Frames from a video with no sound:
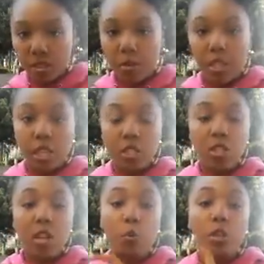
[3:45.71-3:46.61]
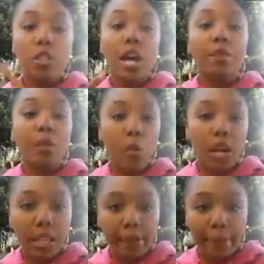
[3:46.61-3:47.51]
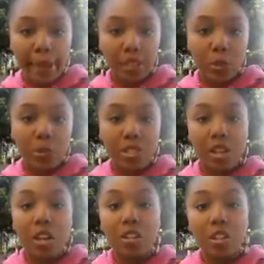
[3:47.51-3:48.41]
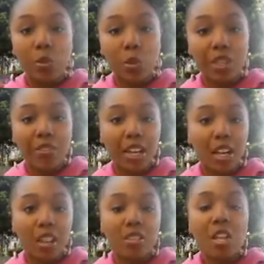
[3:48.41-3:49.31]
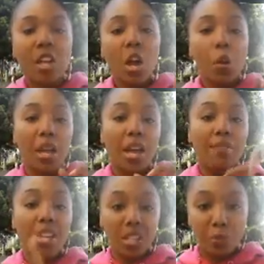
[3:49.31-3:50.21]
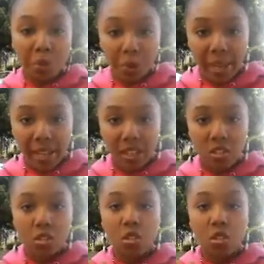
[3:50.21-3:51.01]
and they still we still have the one life package, which is $125, and we have the explore package.